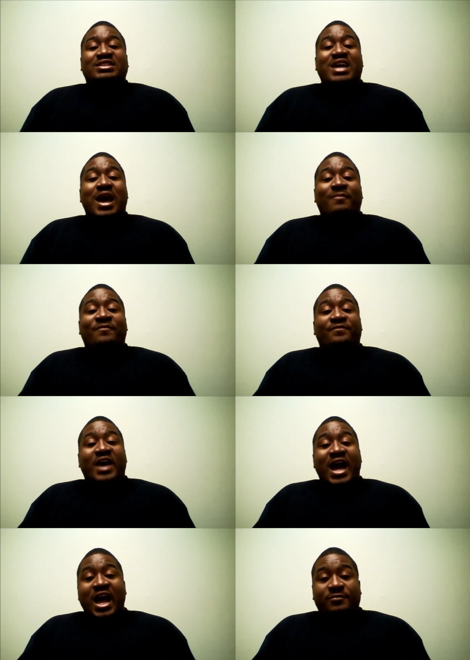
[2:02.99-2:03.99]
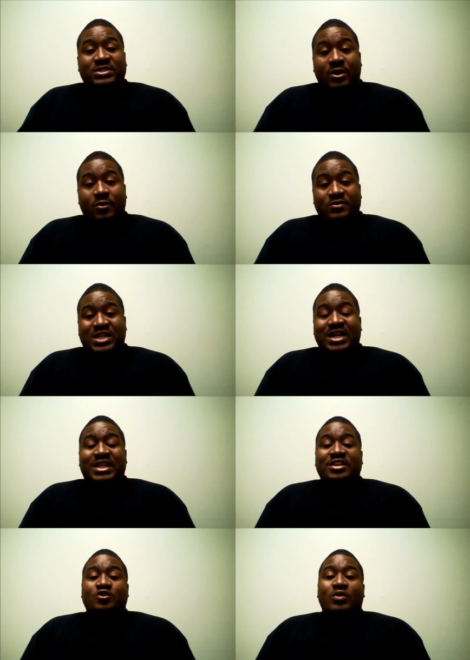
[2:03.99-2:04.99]
the top five songs out
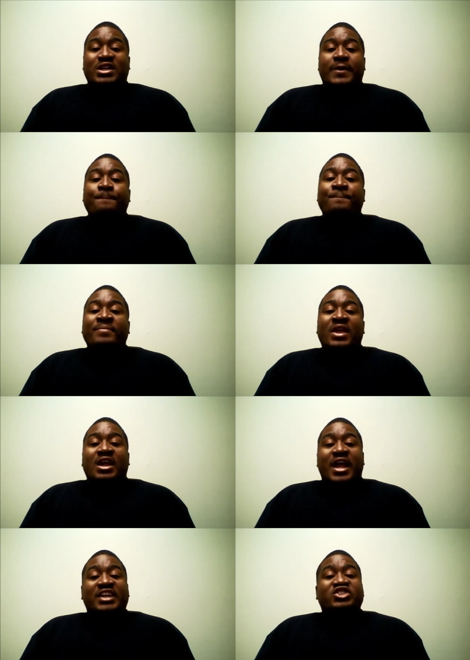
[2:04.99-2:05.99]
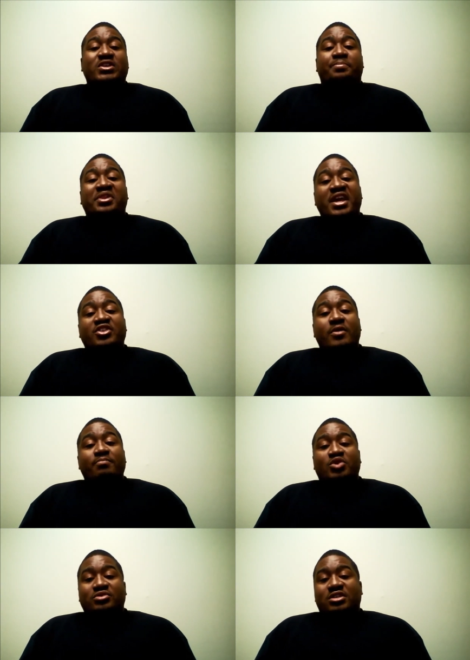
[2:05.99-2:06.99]
of that 20 and actually play their
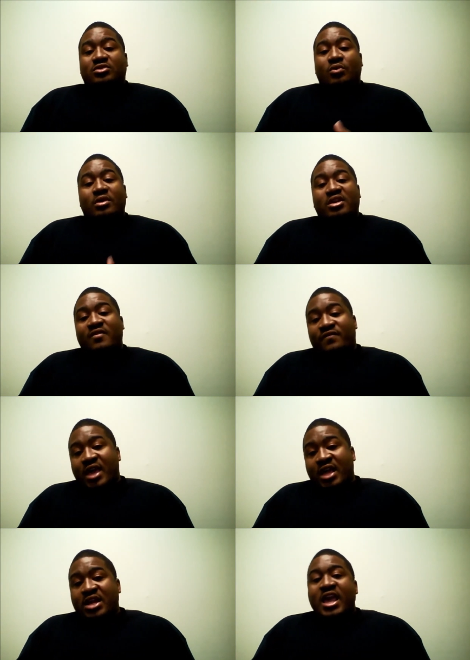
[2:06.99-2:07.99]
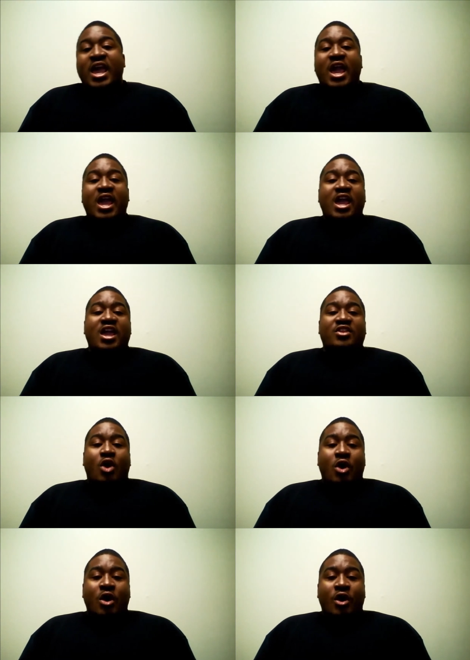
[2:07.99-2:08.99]
music during the event and
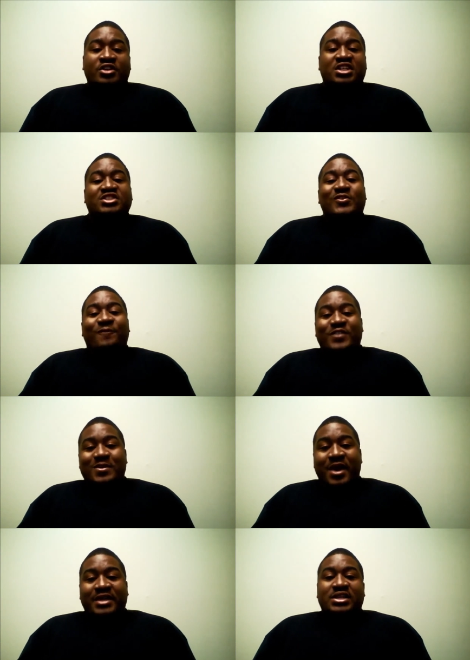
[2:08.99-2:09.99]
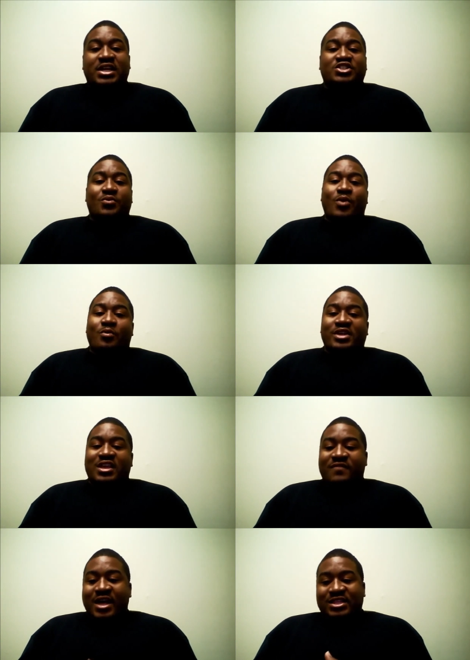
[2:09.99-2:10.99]
our digital feedback session where we
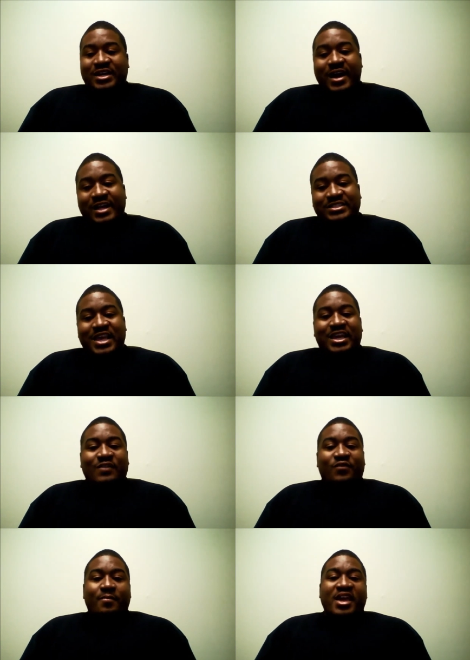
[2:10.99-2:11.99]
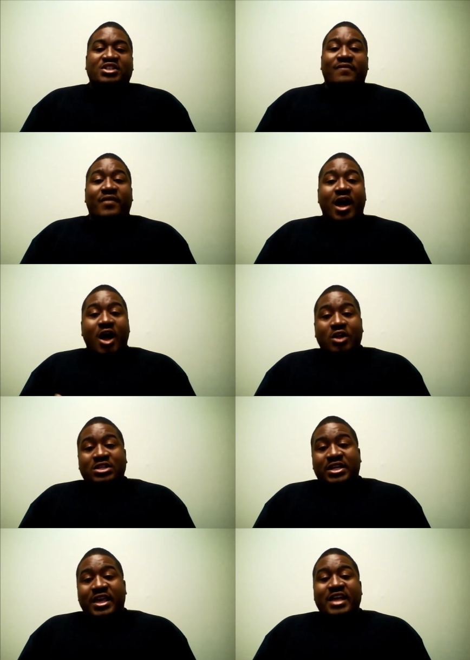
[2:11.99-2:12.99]
give out the contact information for all
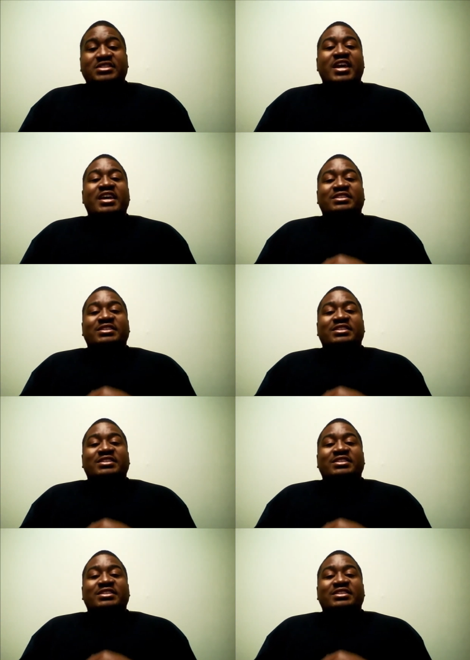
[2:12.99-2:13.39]
of the guests